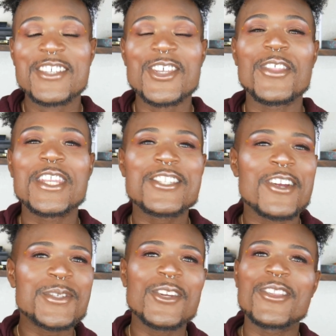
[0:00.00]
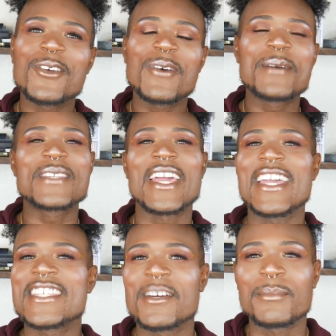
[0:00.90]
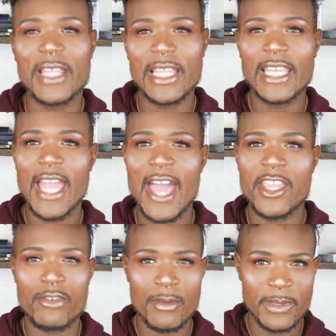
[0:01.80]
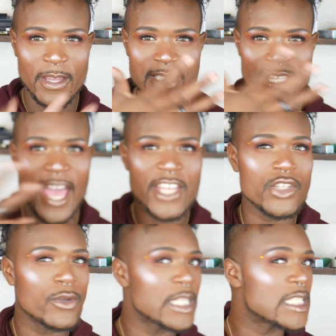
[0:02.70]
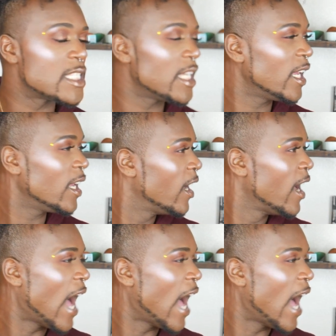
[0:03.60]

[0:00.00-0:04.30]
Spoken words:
So the description on the website is completely accurate because as you can see,